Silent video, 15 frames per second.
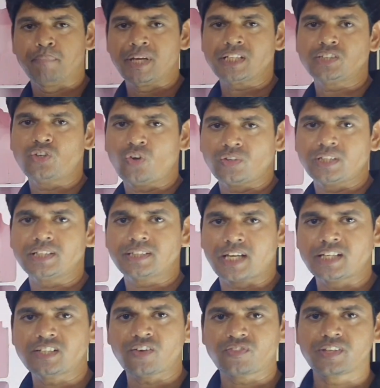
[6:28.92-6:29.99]
Based on the
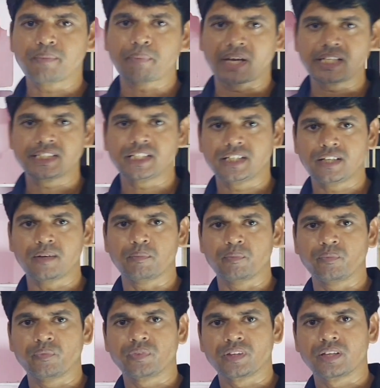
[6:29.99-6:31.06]
size of the
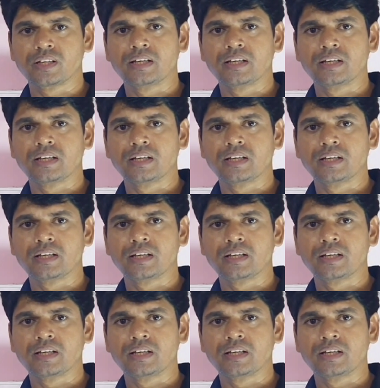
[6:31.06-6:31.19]
pygidium,